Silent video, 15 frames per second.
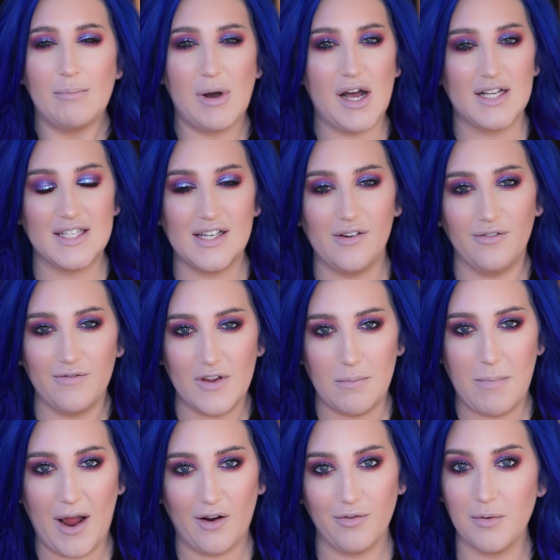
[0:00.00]
positive
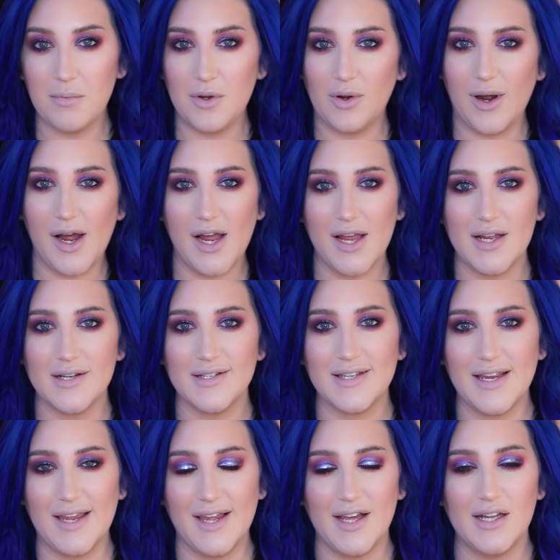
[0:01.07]
feedback from you guys
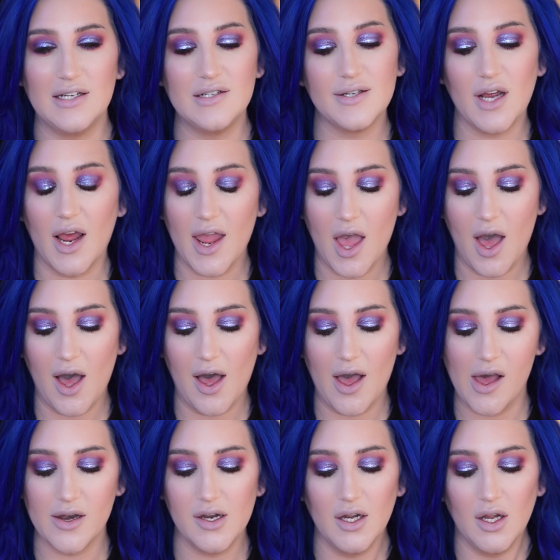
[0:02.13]
and I
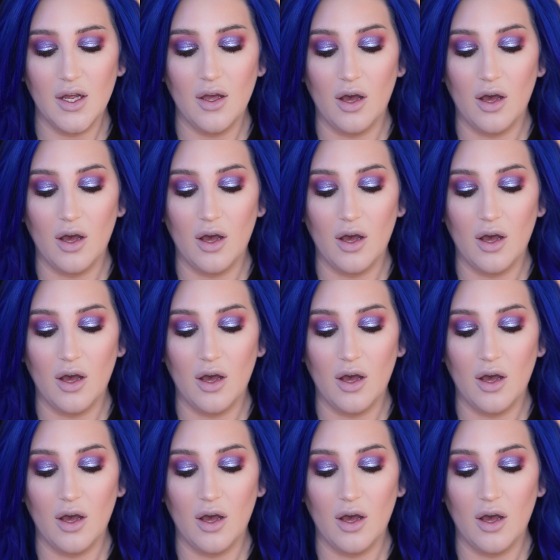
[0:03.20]
had